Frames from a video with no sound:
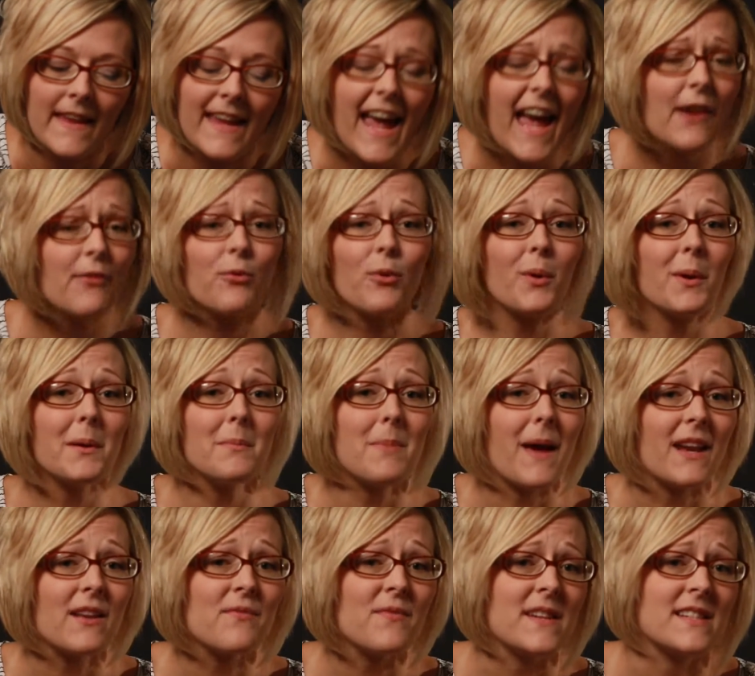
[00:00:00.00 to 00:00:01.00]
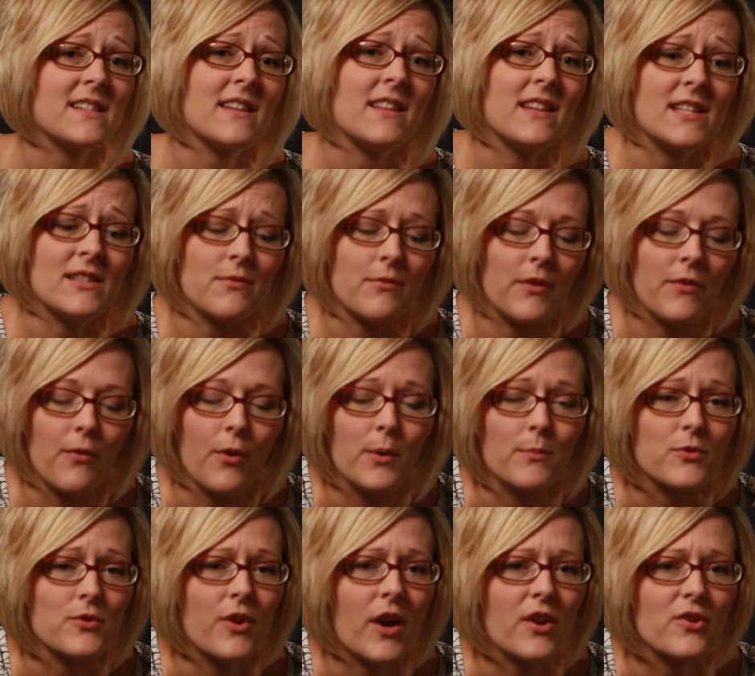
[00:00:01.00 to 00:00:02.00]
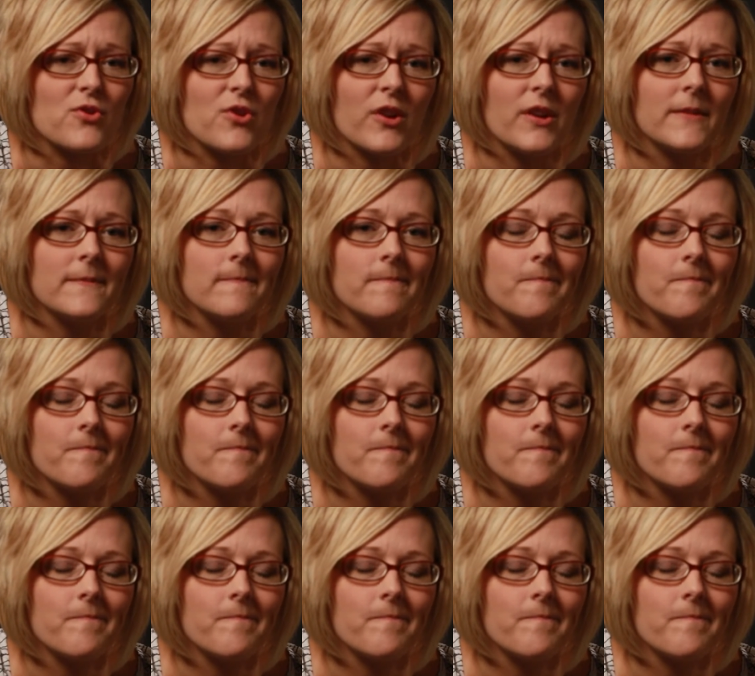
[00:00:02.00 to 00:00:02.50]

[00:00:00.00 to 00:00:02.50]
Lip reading: Everyone benefits in this reform structure.